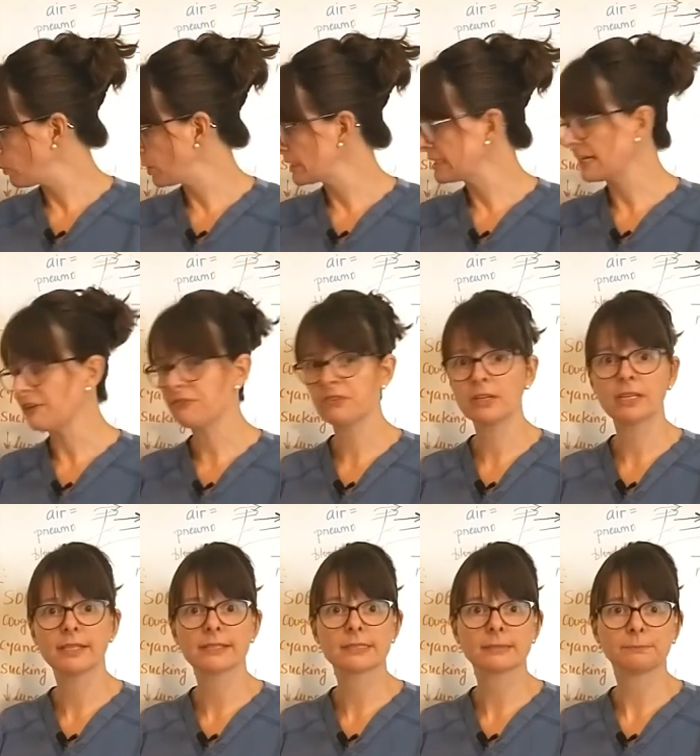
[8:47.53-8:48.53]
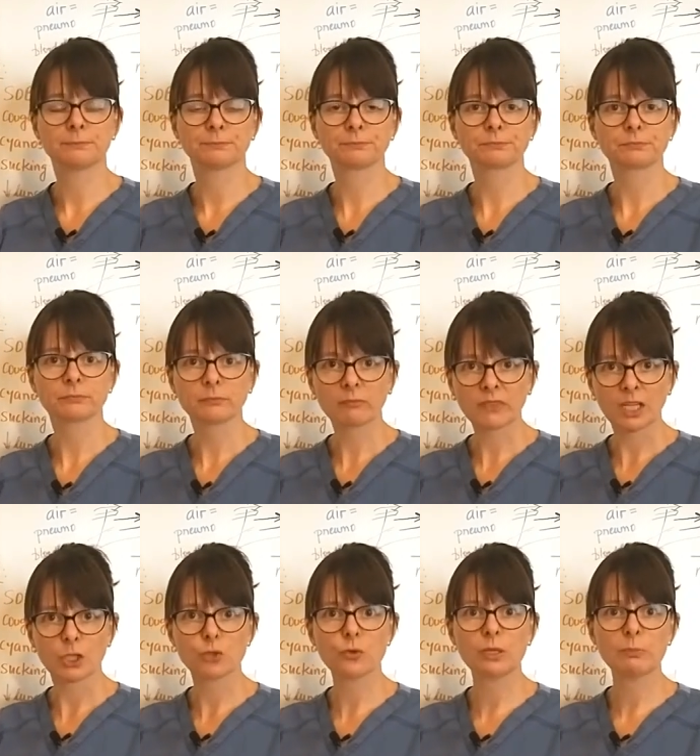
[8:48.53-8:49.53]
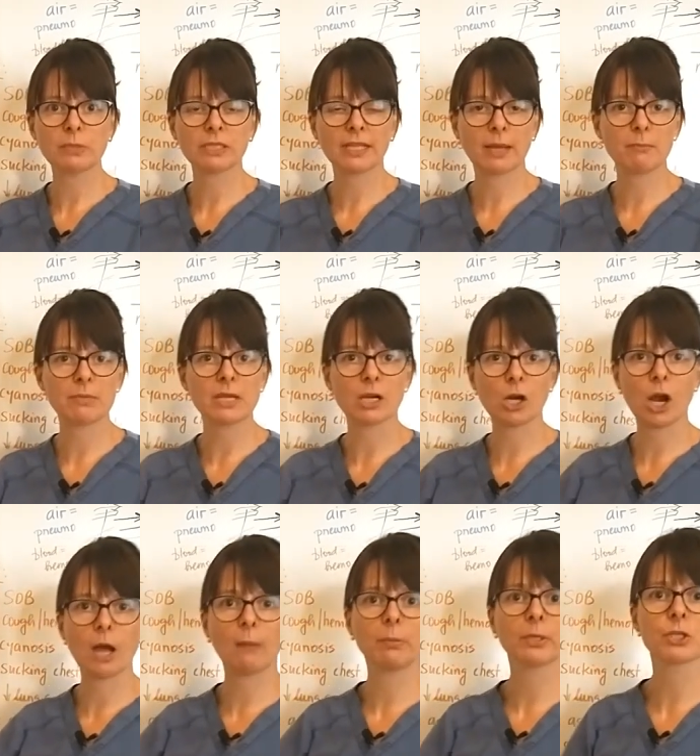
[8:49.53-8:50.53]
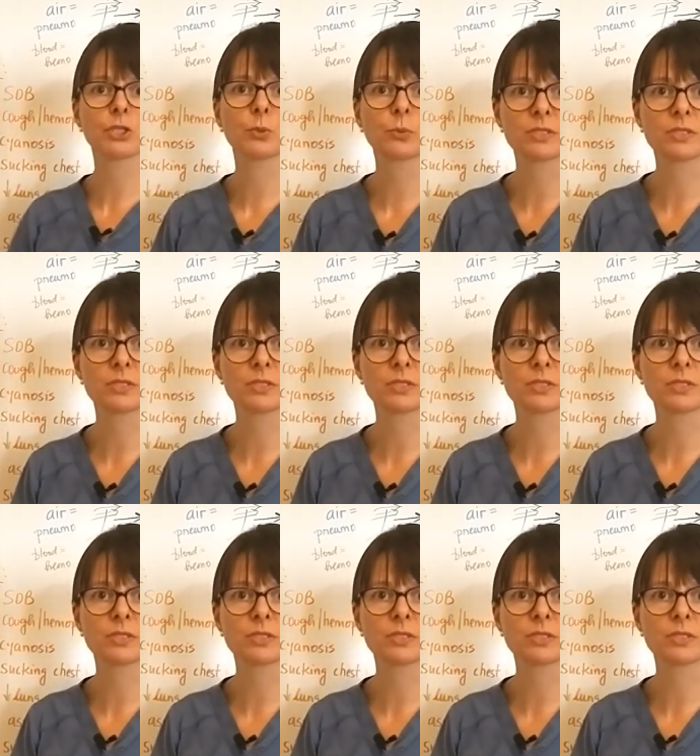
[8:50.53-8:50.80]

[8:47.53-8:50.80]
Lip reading: more definite treatment can be accomplished,